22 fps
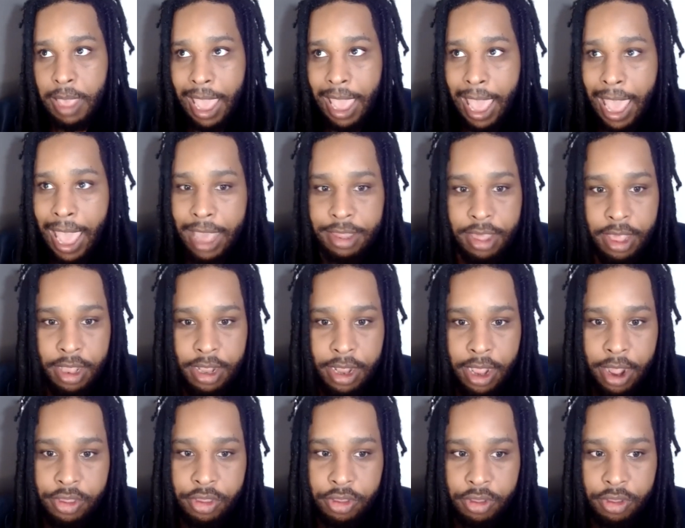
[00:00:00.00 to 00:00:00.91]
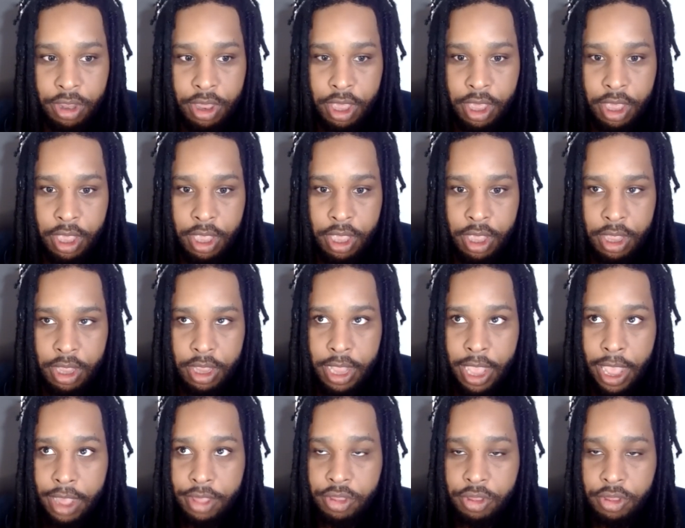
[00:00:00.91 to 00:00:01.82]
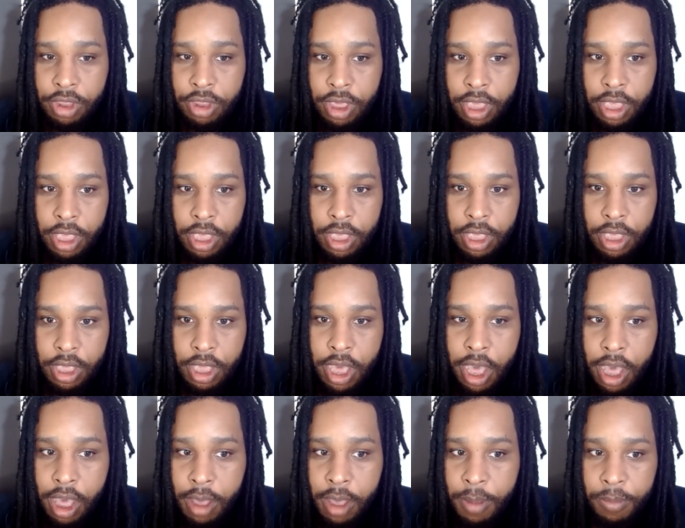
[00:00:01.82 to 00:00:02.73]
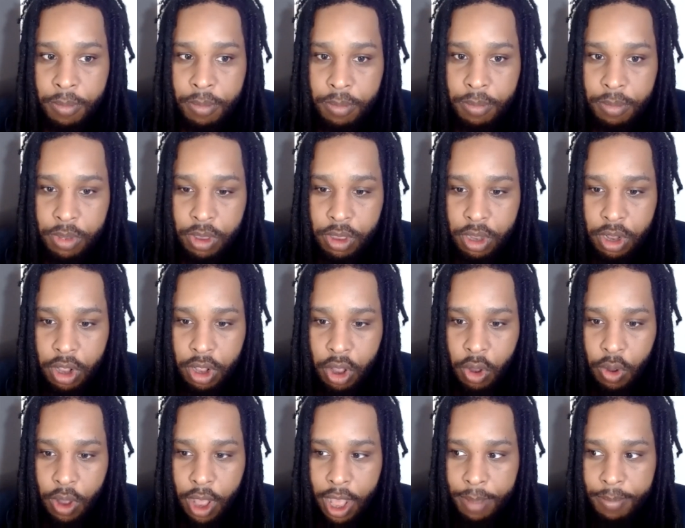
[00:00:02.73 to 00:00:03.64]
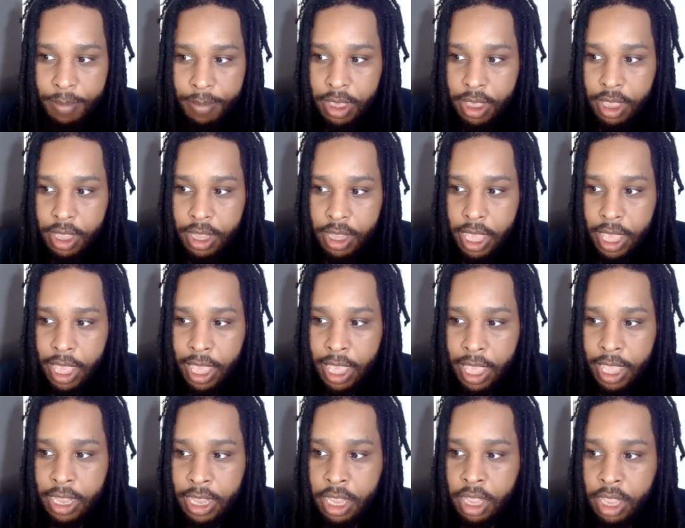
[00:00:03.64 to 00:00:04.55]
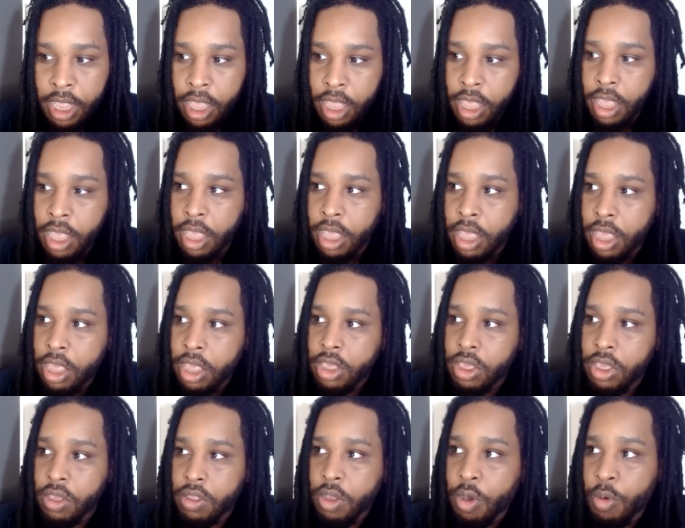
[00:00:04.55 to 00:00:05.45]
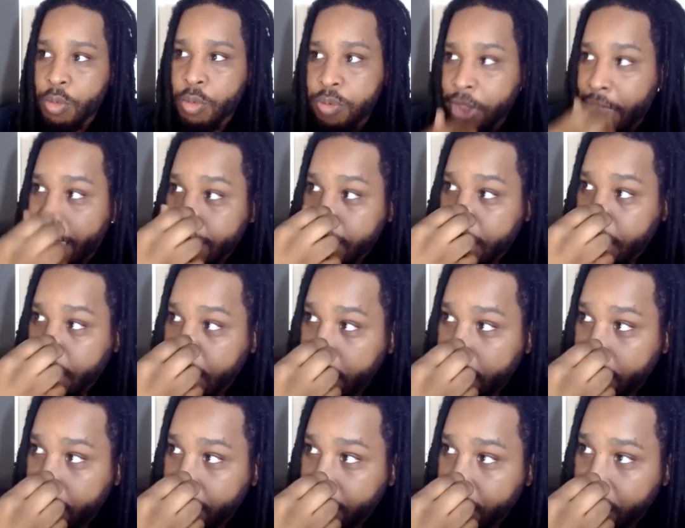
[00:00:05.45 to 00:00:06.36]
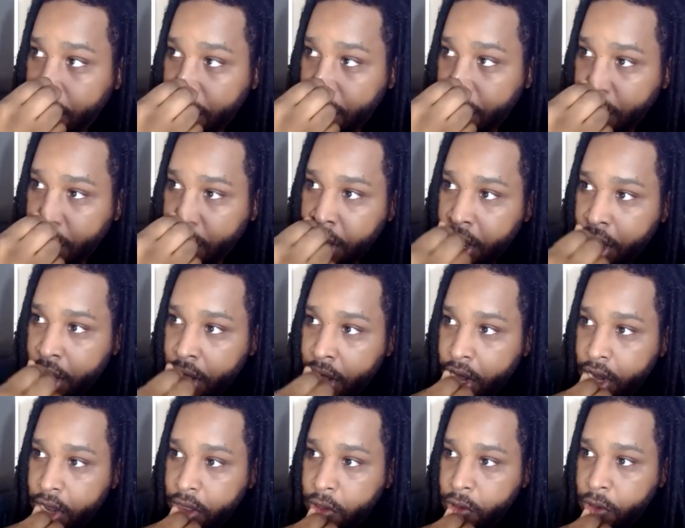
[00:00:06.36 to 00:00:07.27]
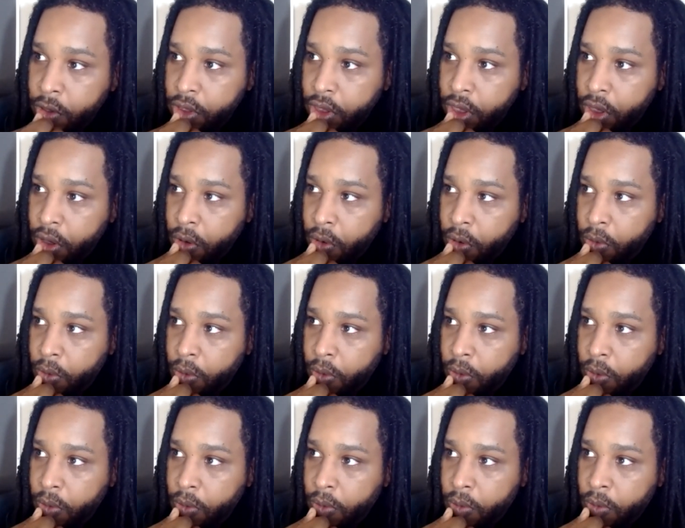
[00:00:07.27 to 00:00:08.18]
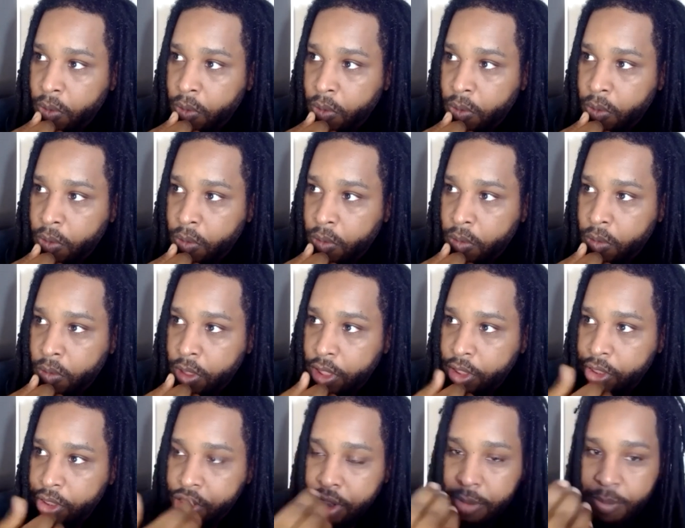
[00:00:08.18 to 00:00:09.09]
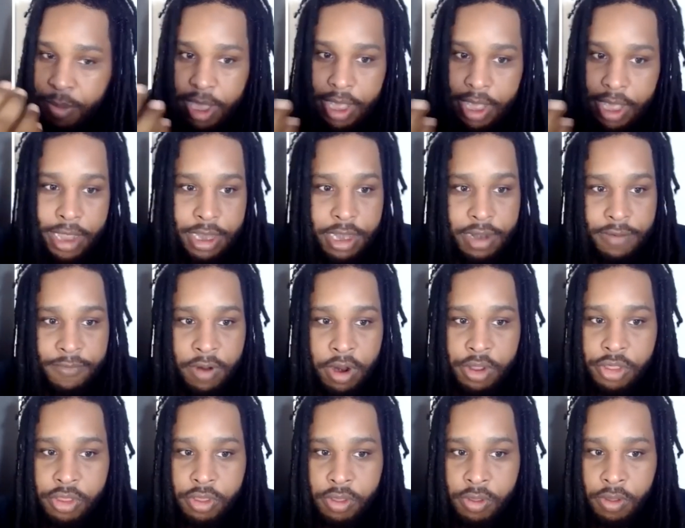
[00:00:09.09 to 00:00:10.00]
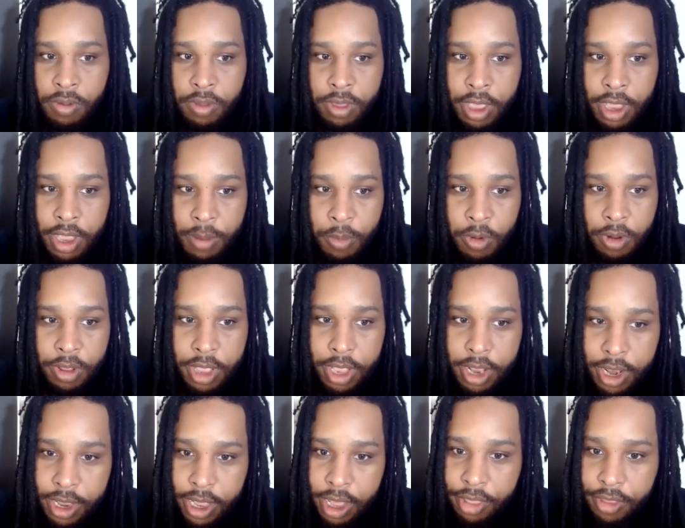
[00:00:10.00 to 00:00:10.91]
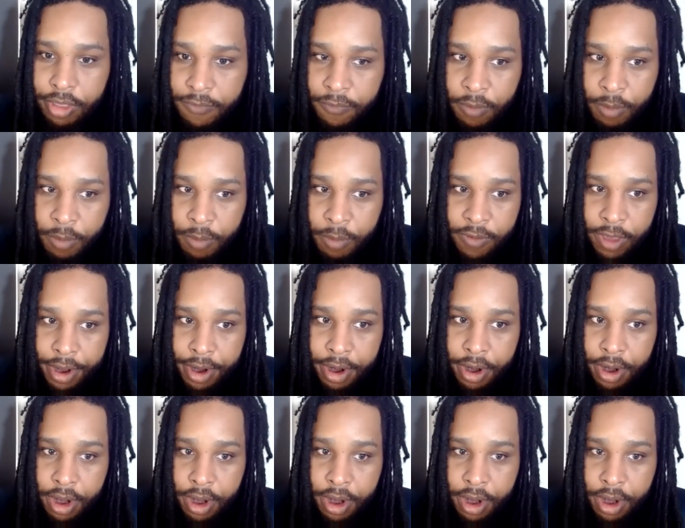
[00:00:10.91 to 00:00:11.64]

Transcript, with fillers: as they naturally mm-hmm. naturally come you know i mean and you know black hair you know, it shouldn't be controversial any more than any other form of hair,